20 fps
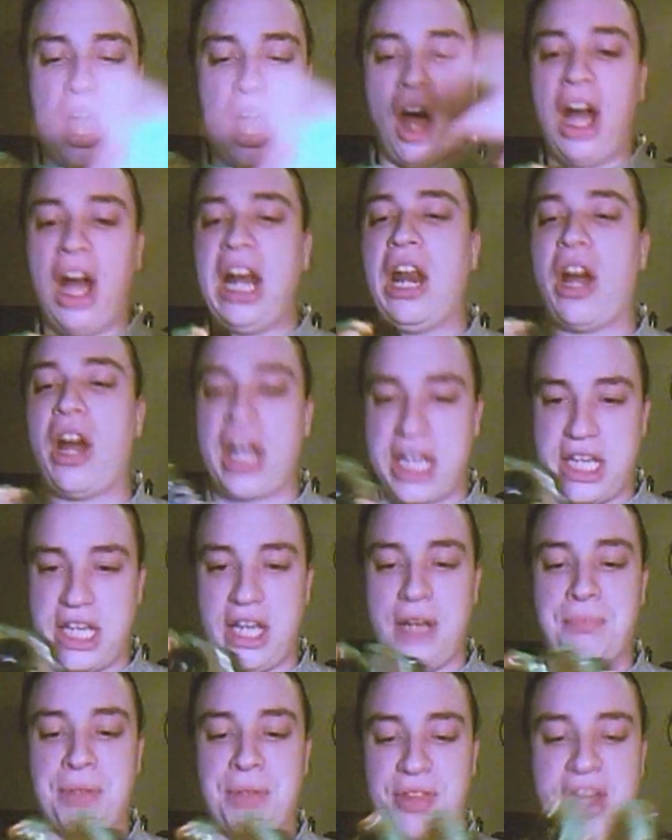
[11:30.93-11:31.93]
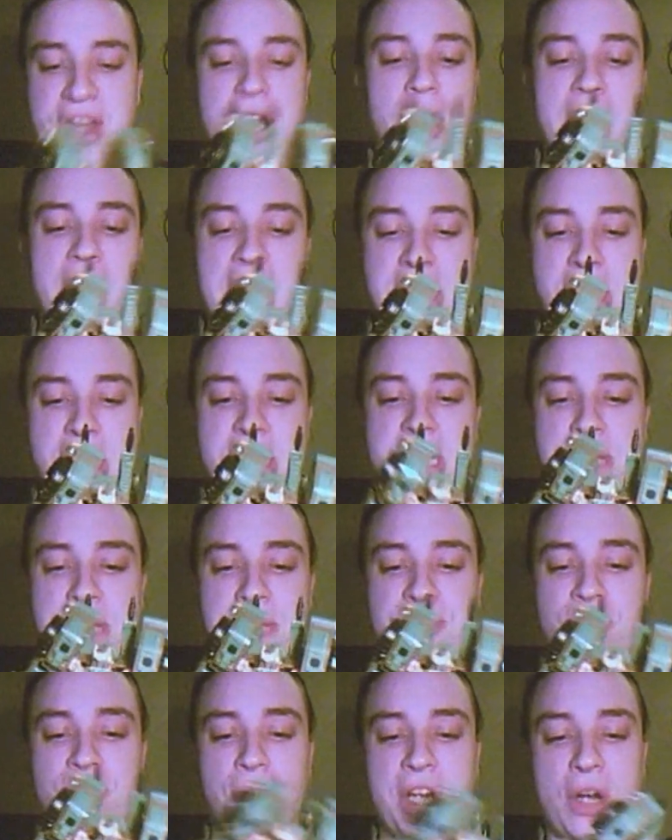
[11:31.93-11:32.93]
I like it, but then, as I said
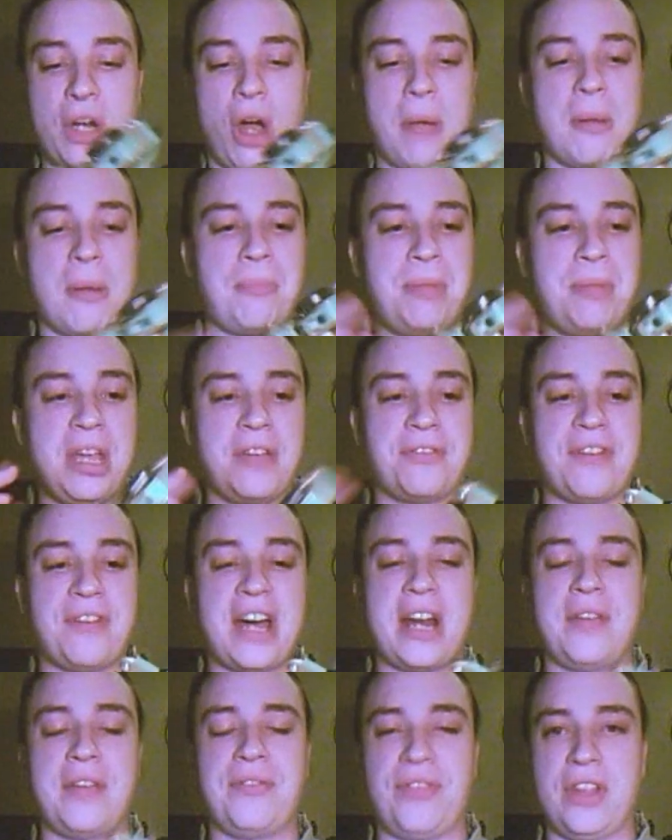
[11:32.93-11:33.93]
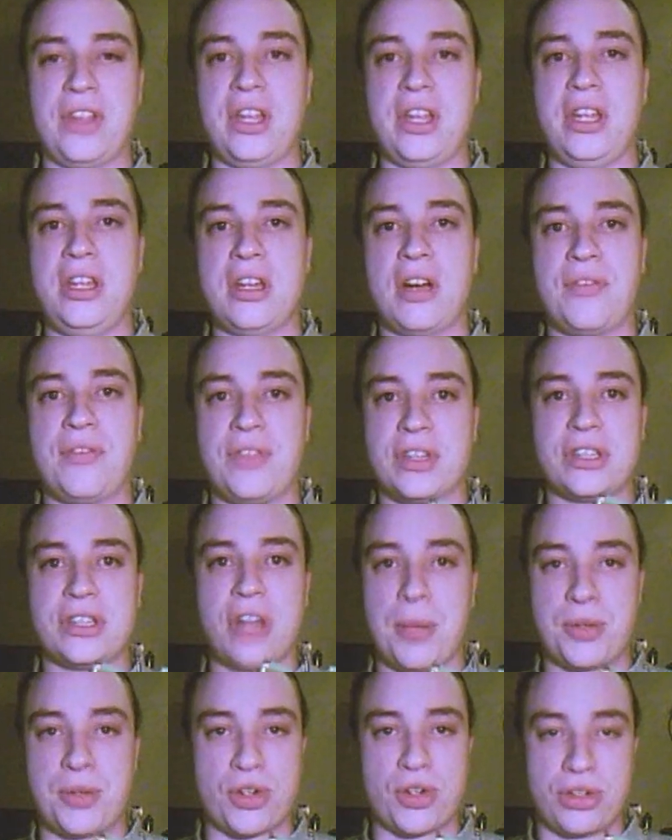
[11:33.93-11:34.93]
before, you know, I'm a big fan of the
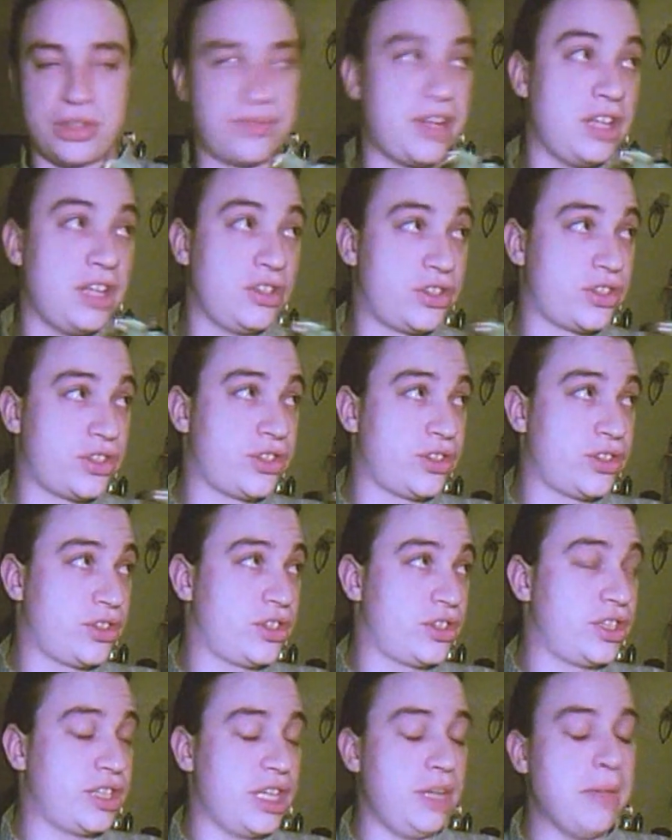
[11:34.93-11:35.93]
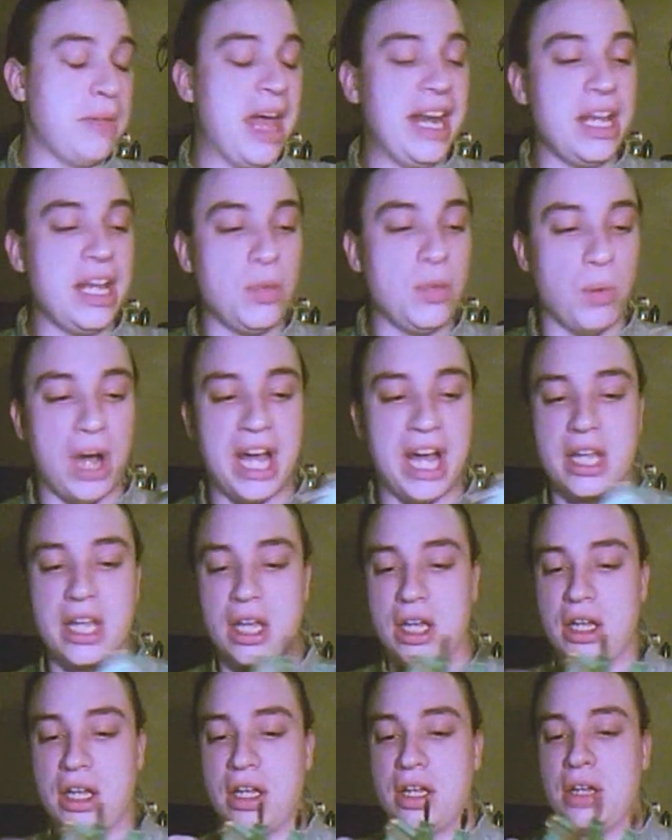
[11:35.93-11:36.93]
Cybertron Defense team anyway.
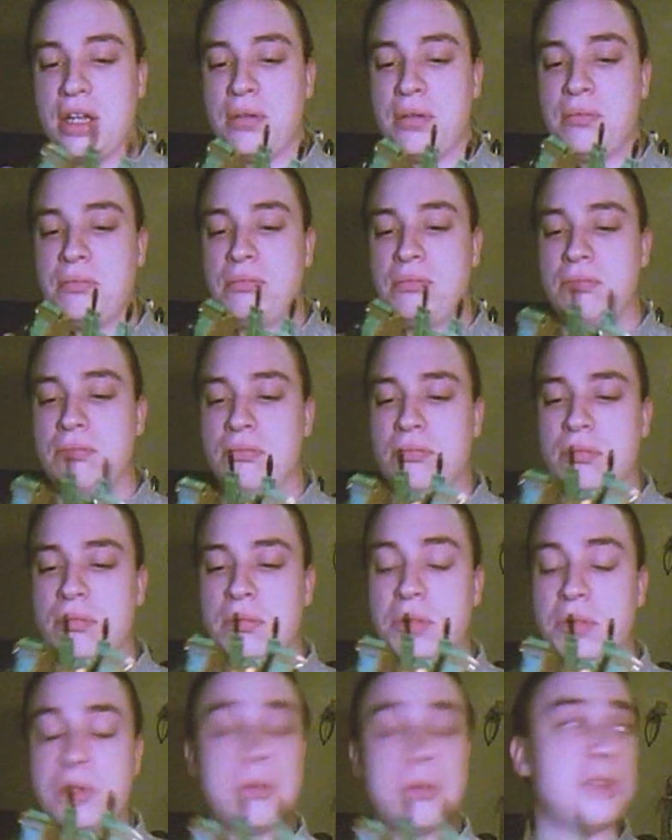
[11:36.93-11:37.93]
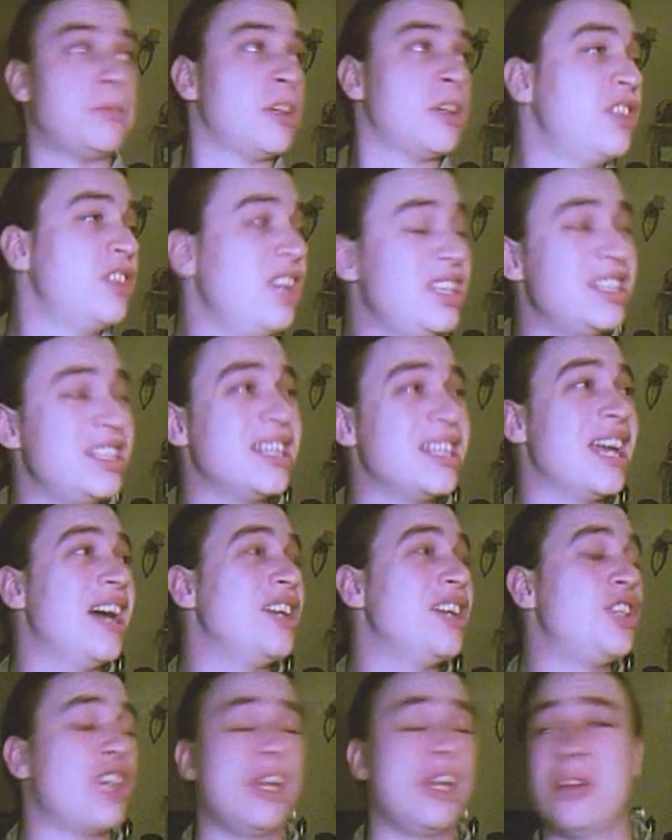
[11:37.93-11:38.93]
Which reminds me, I still need to get
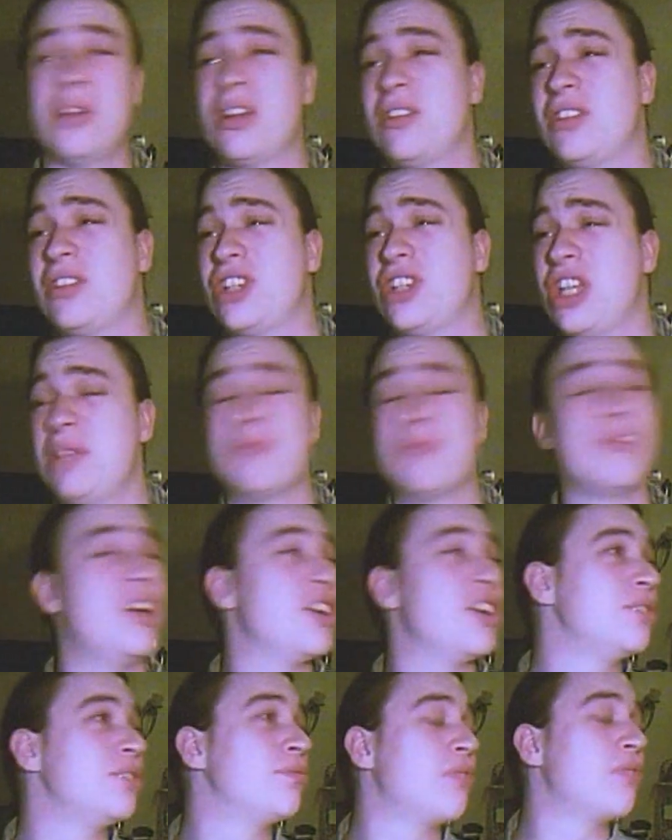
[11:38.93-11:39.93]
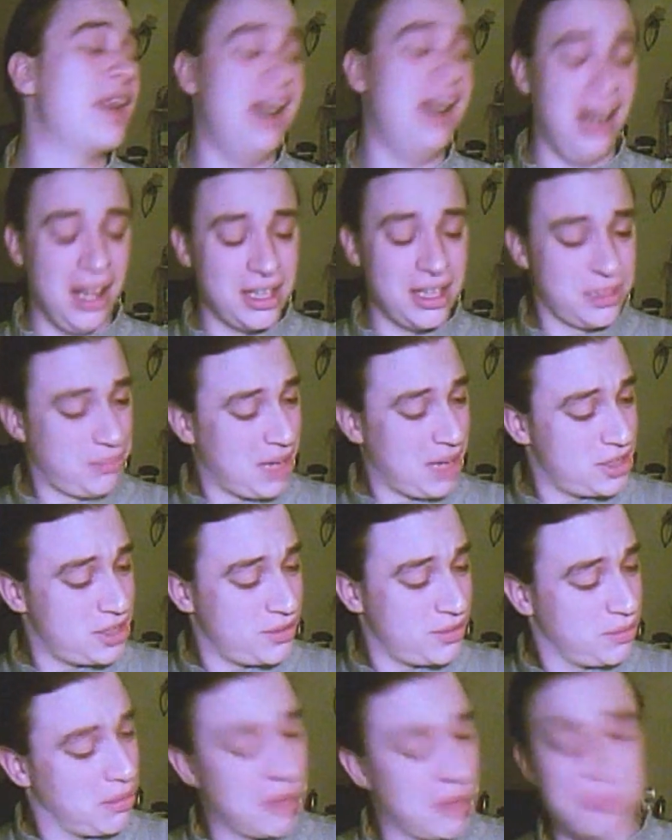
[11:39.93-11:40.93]
a cheap version of Red Alert to paint
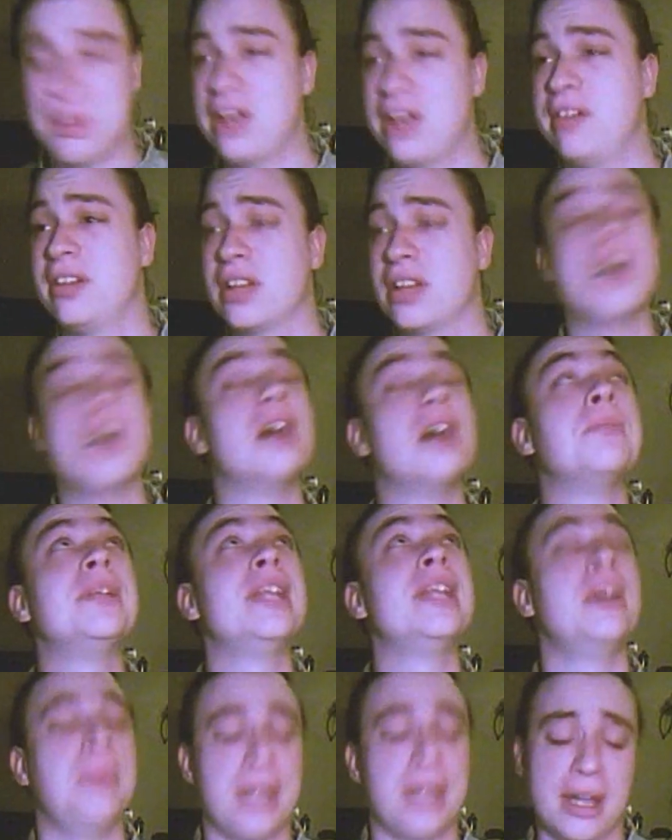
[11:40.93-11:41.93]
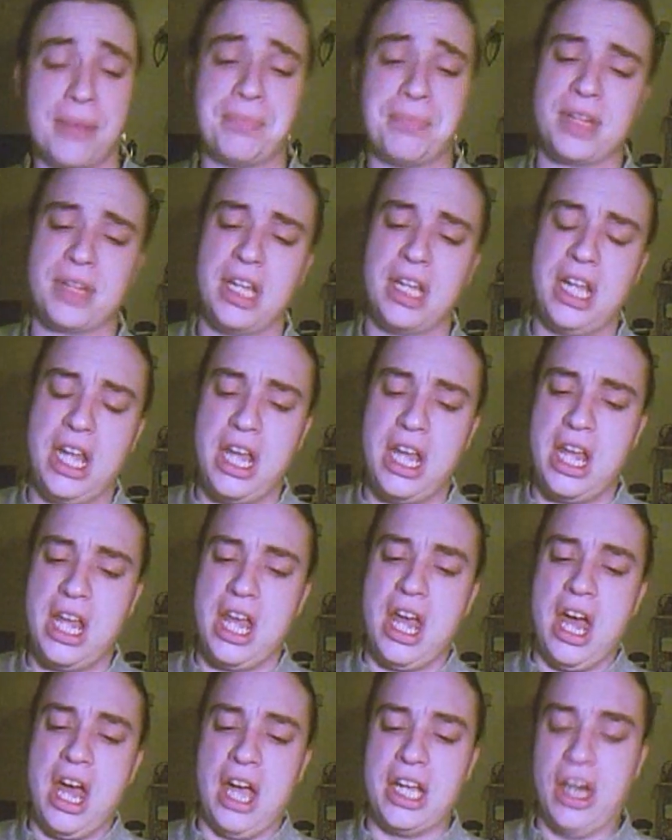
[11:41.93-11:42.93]
it for my Imperial Guard, but there we go.
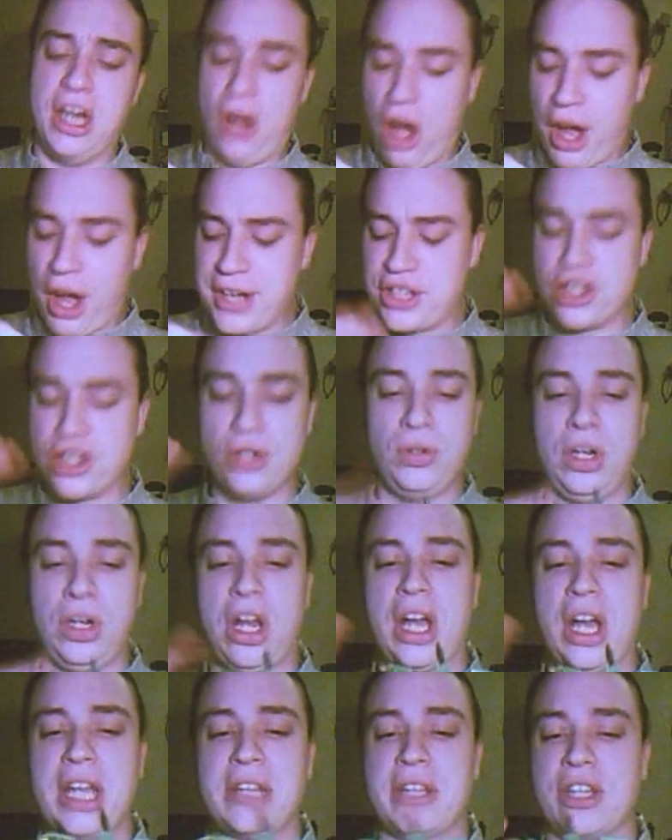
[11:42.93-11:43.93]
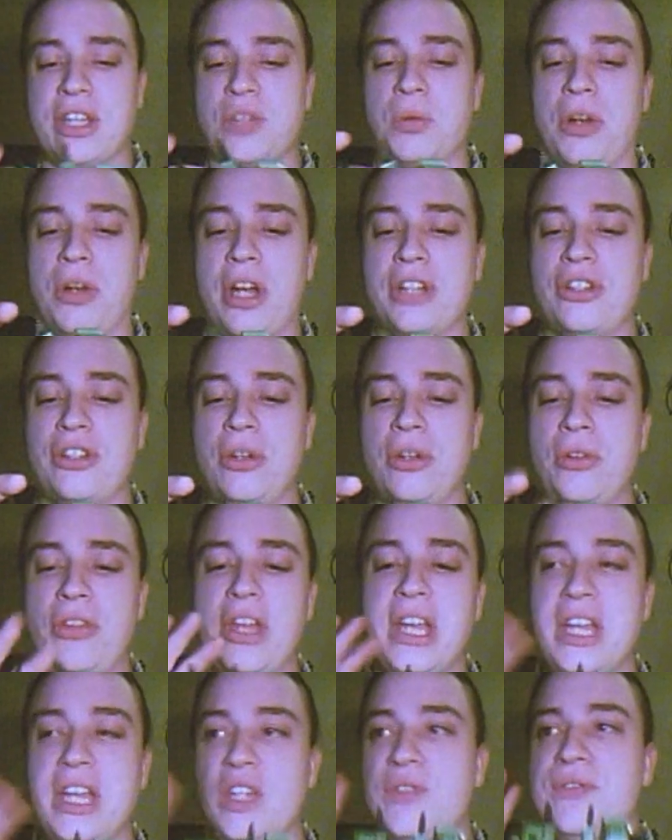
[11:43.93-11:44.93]
You know, I do like this one. I do
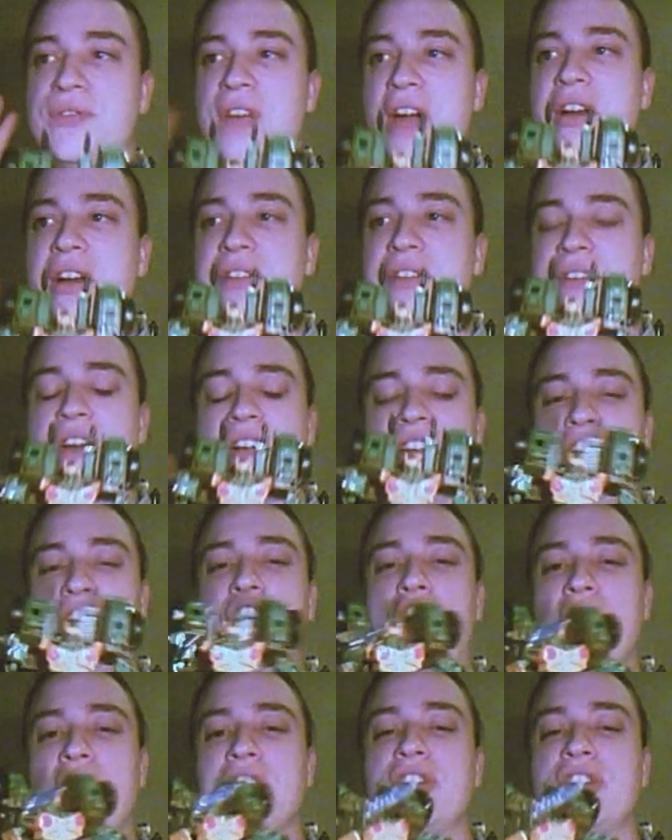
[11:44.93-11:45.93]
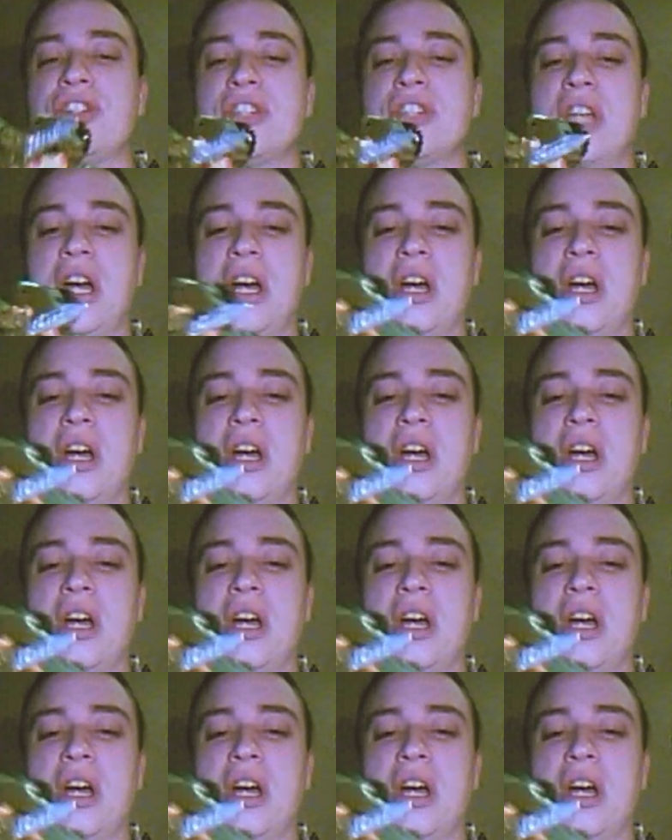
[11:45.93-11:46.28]
think it's very, very nice.